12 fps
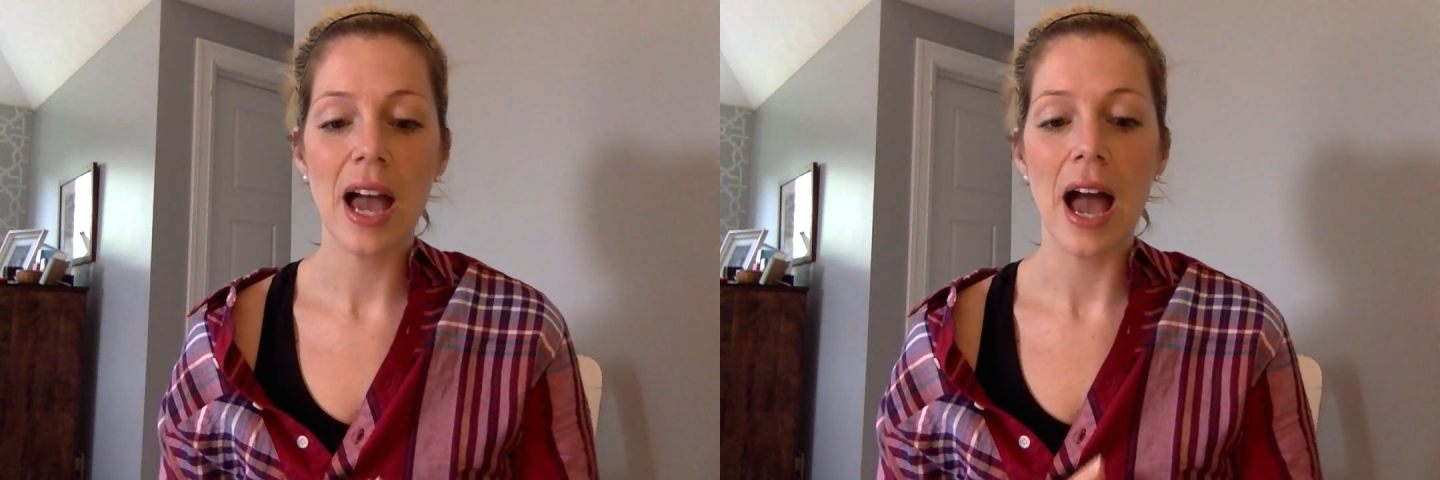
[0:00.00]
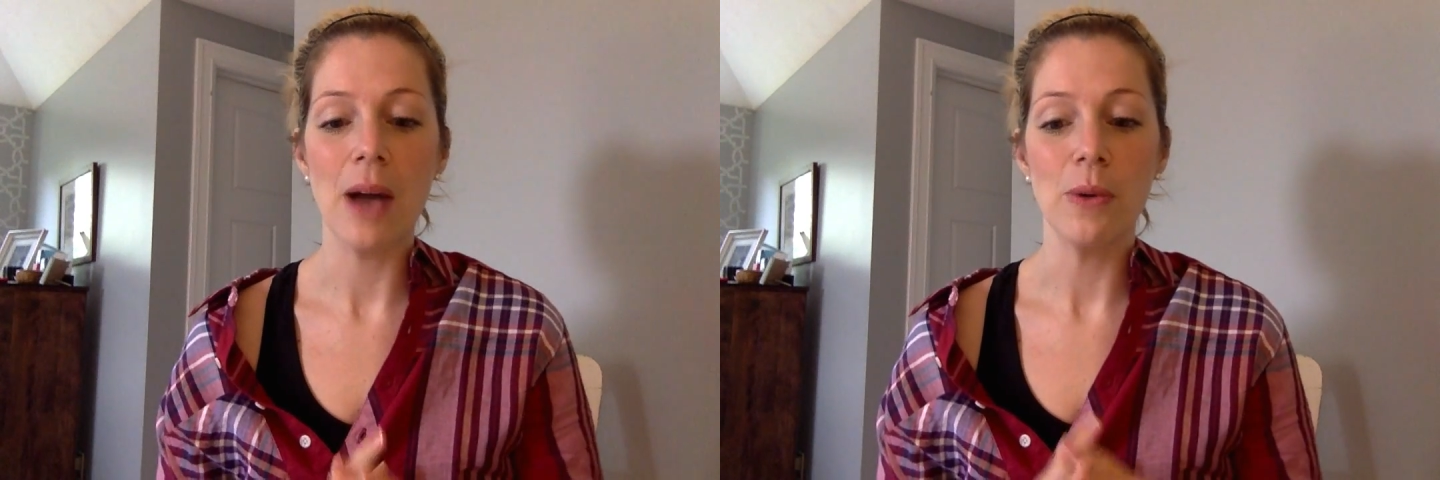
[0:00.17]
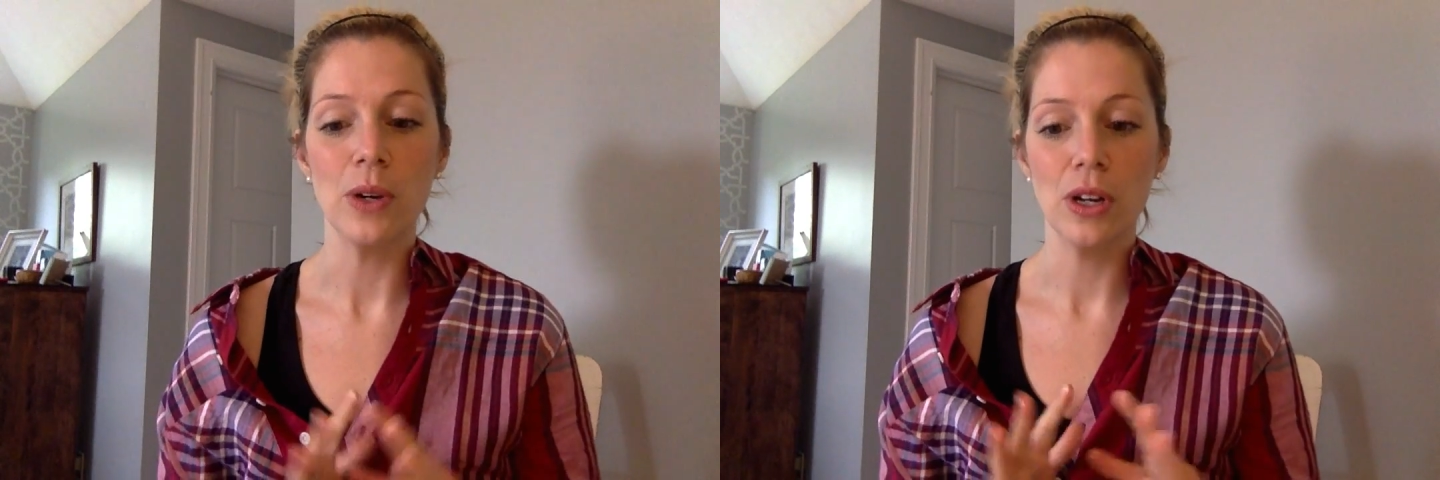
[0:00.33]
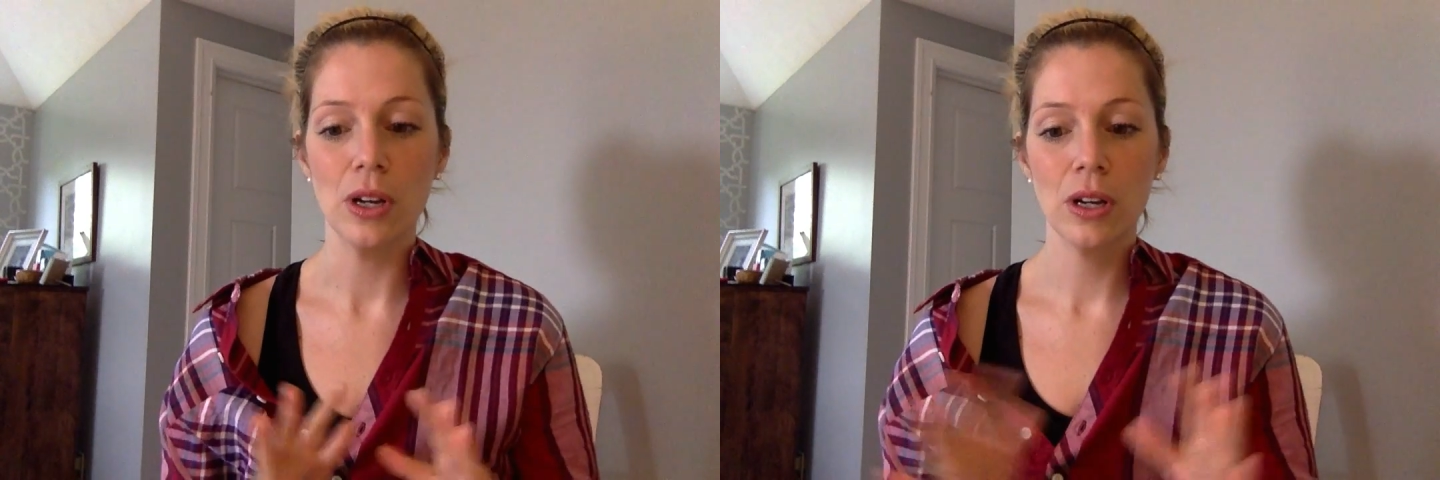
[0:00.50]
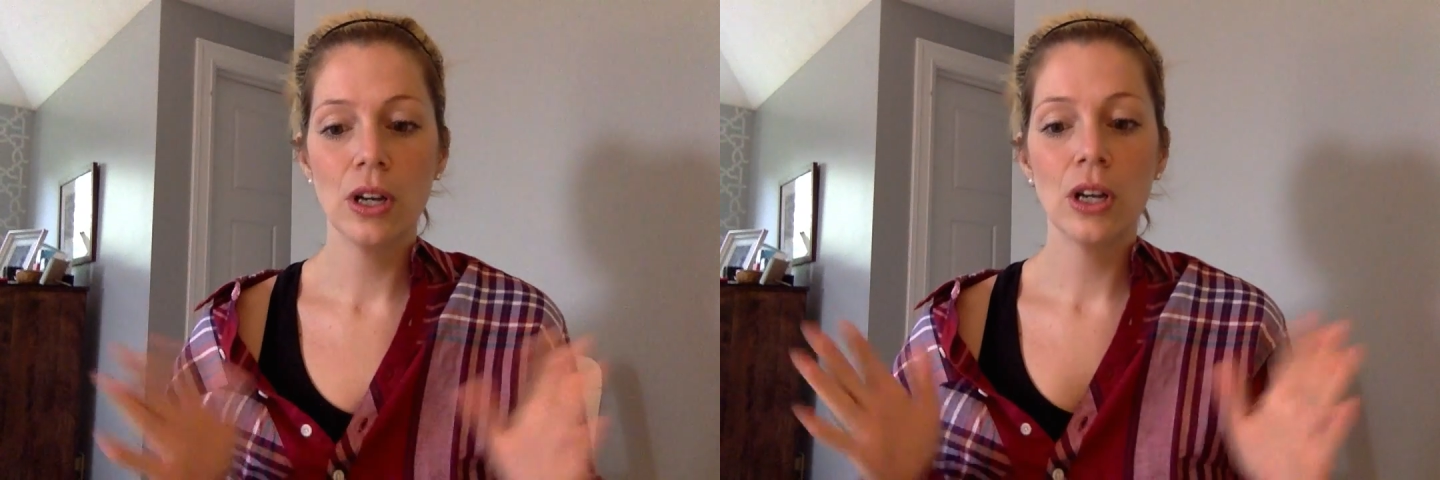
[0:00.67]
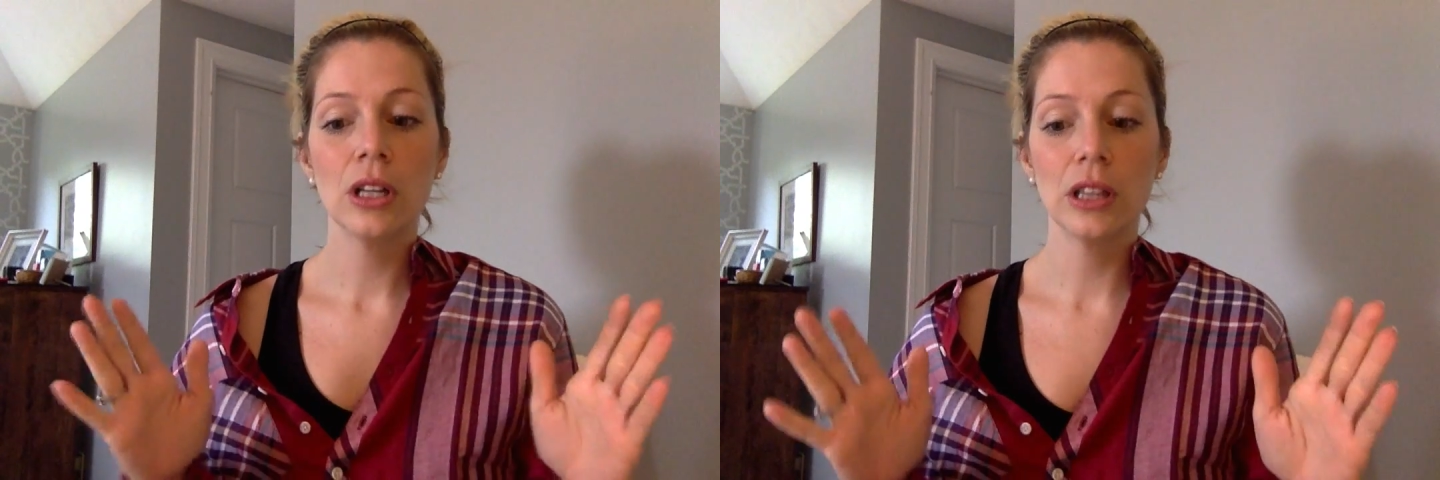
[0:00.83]
I would
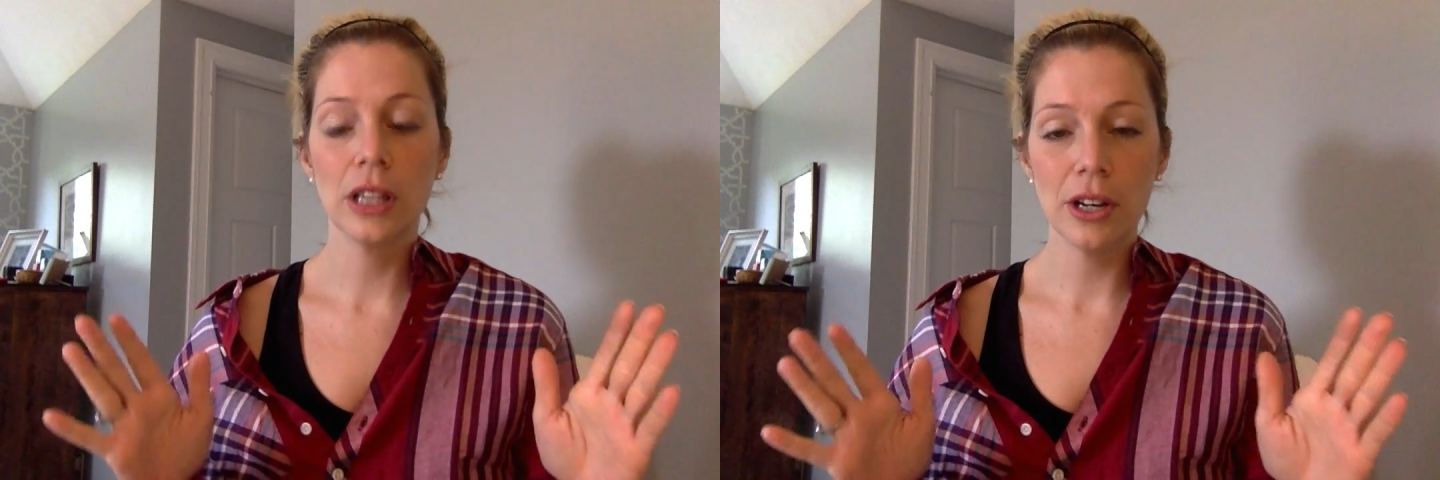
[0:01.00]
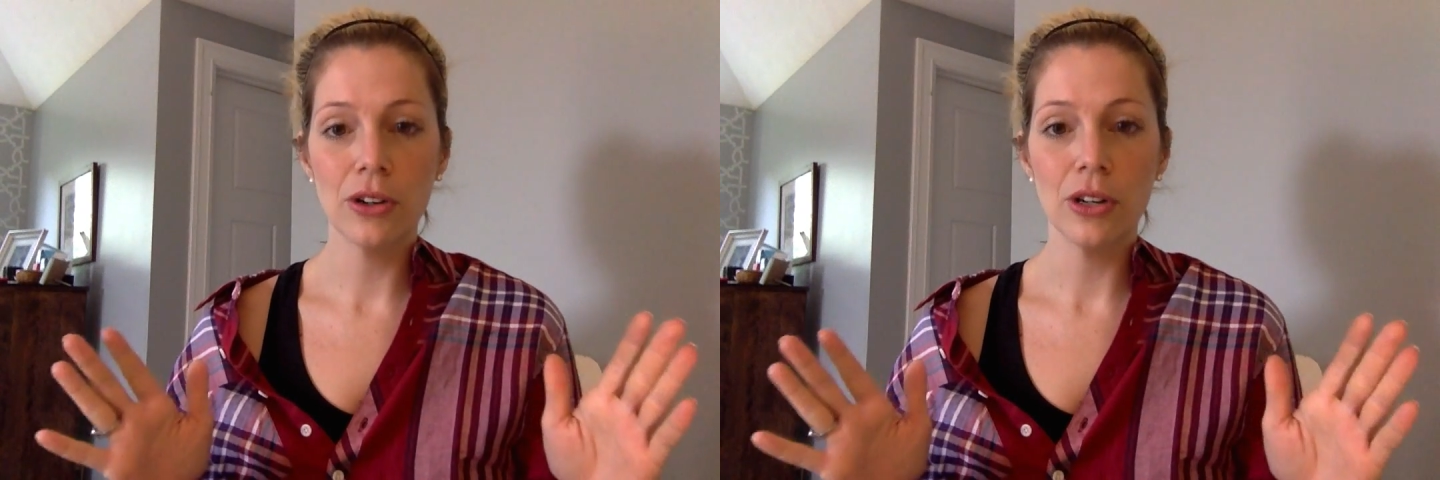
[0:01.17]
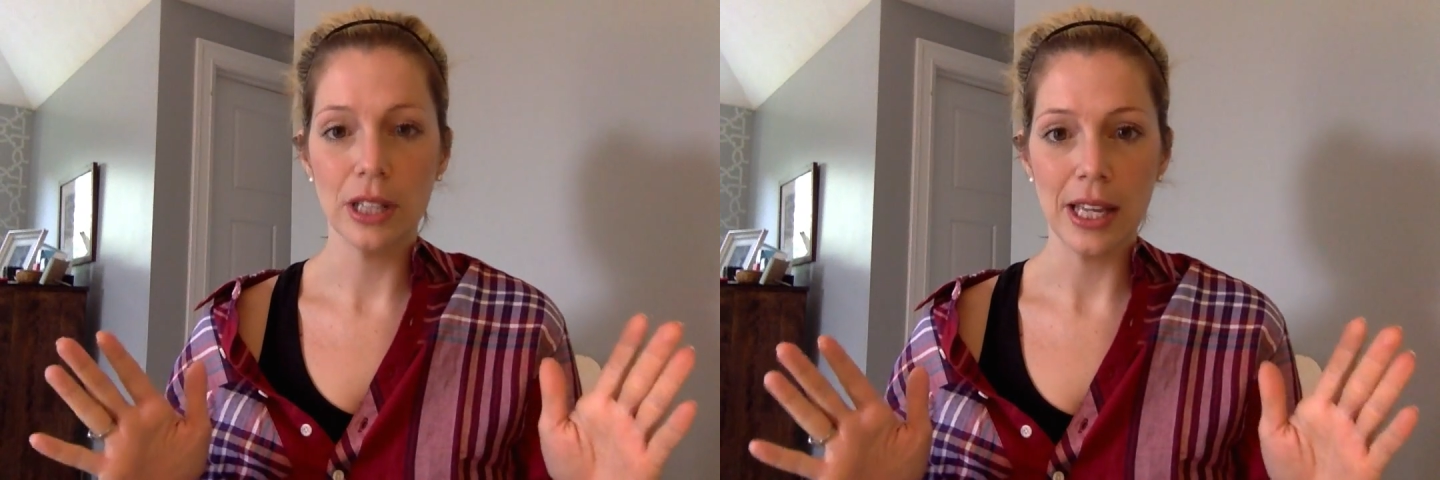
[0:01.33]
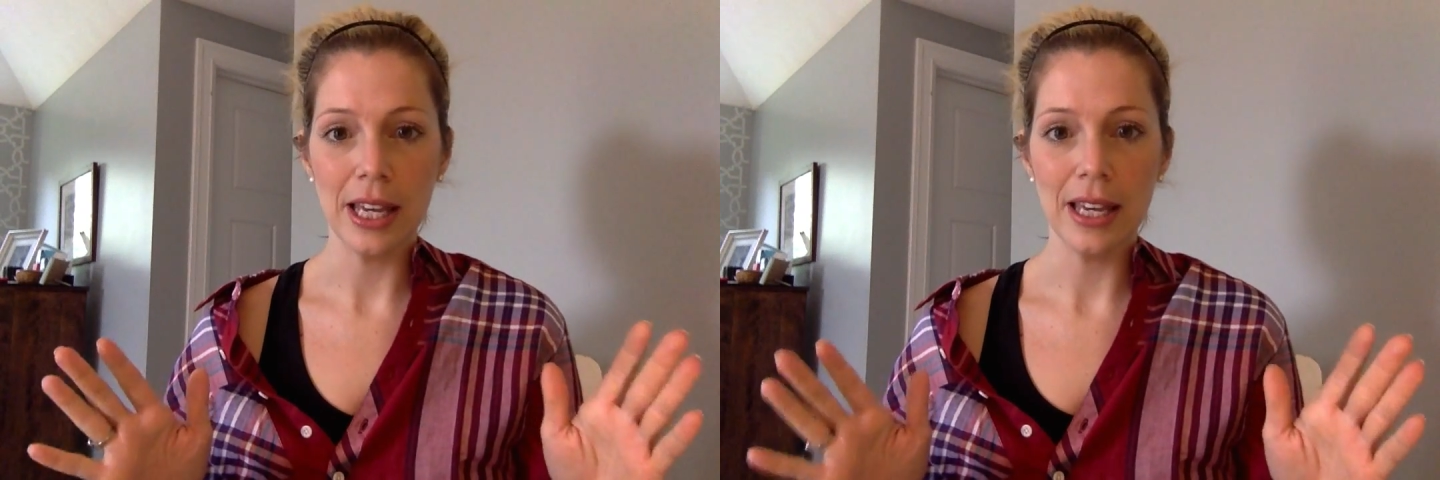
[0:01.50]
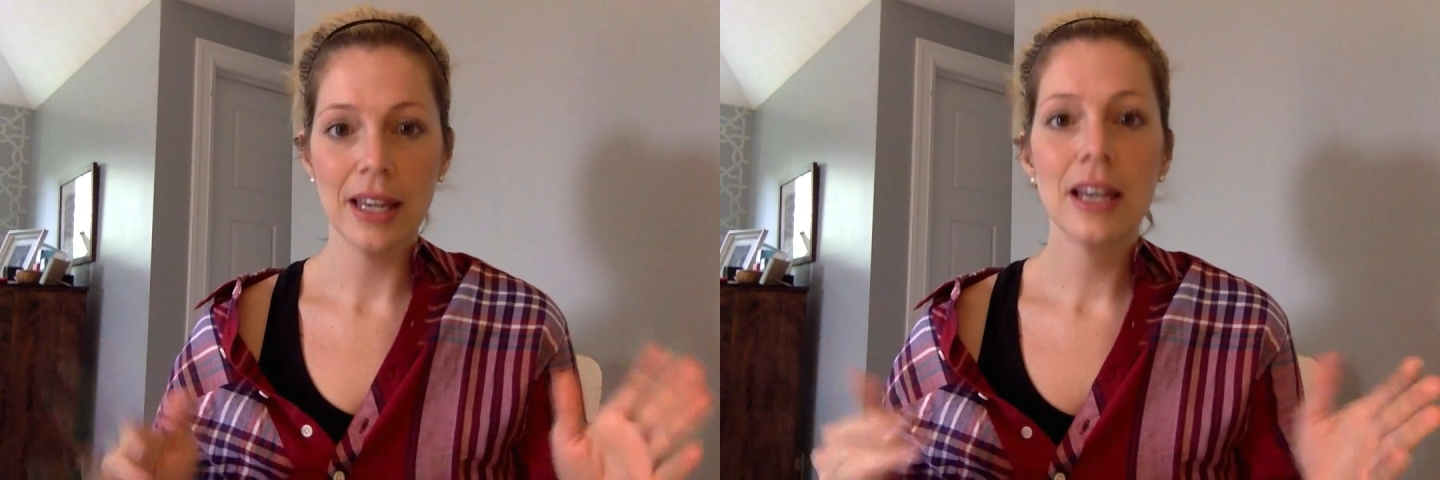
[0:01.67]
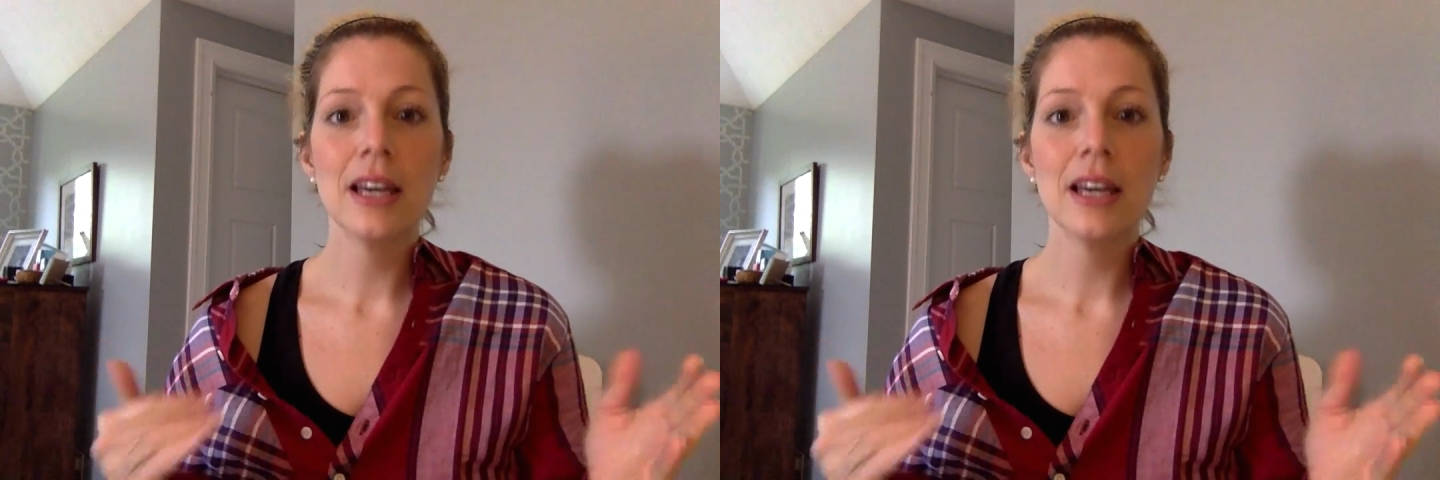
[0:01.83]
literally